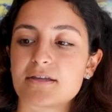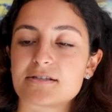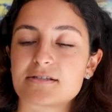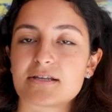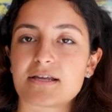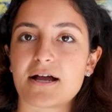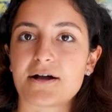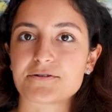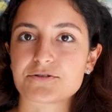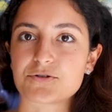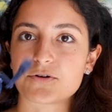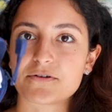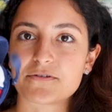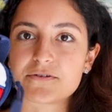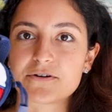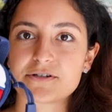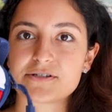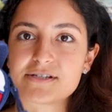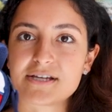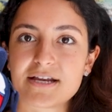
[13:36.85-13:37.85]
It's an outdoor
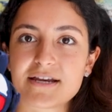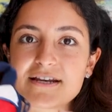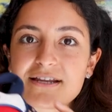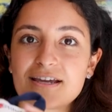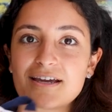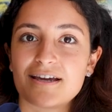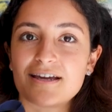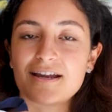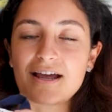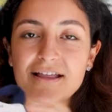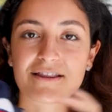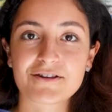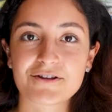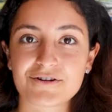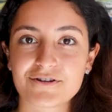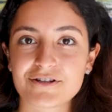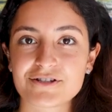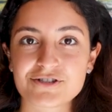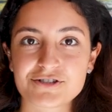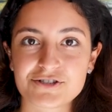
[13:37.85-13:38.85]
first aid kit. I
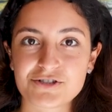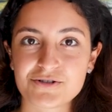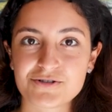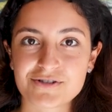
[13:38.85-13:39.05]
literally just